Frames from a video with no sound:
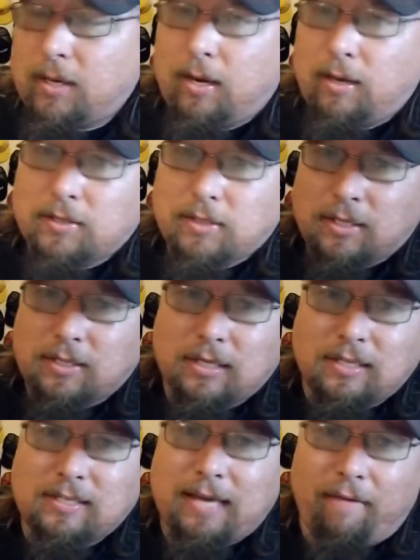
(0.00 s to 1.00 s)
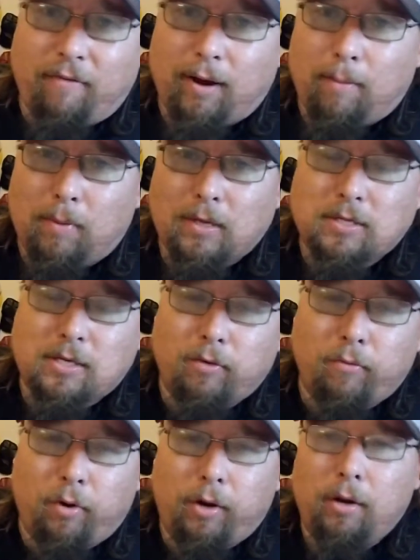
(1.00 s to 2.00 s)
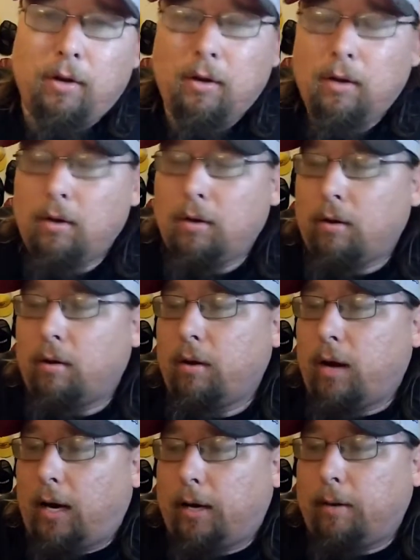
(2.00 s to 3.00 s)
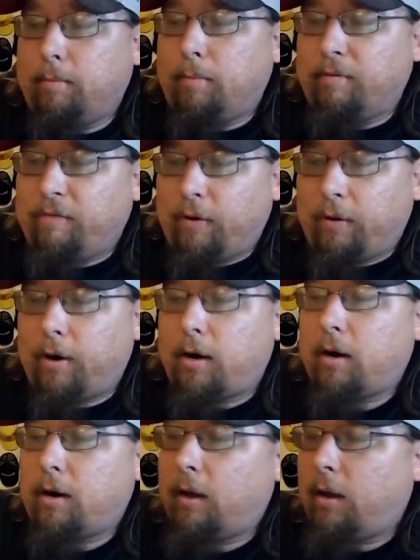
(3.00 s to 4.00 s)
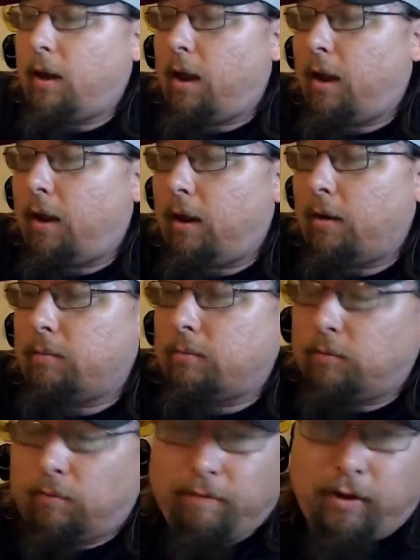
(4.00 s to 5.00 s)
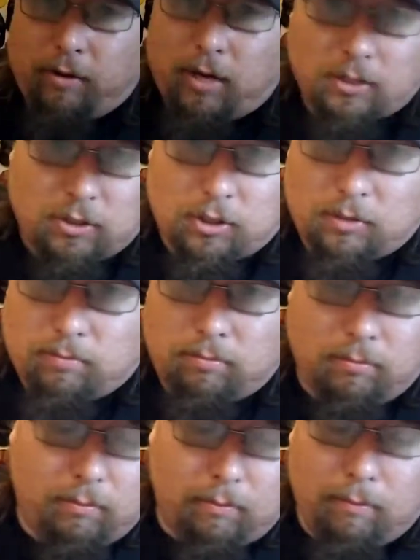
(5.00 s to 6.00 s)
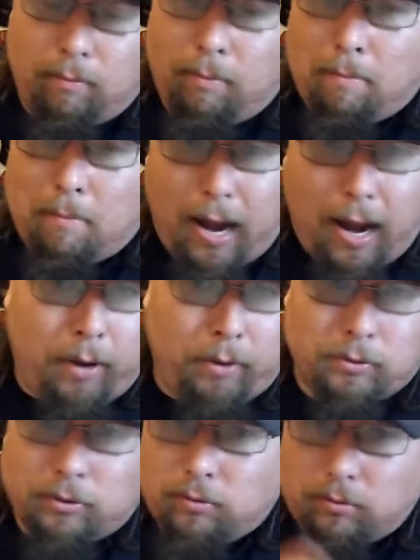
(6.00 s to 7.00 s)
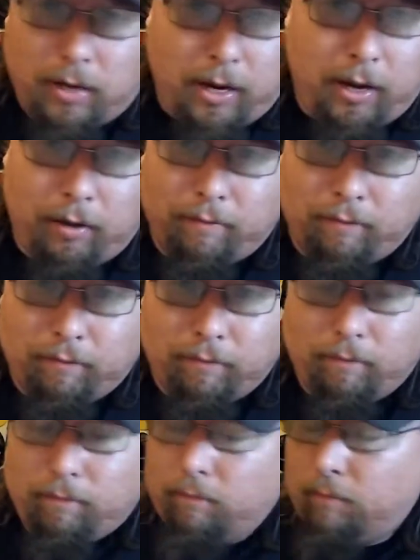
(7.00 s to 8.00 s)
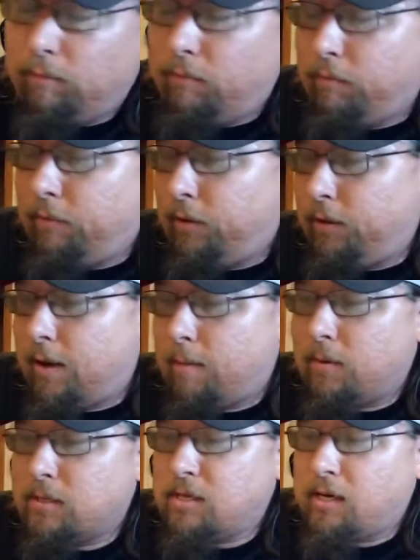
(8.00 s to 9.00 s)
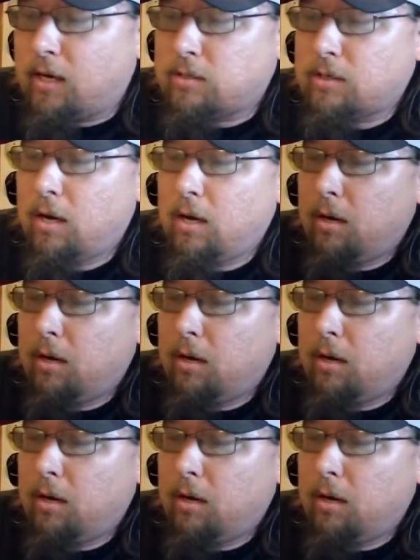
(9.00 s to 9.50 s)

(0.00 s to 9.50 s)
the '67 MPC one before, and the Revell kits are just miles ahead of the MPC kits.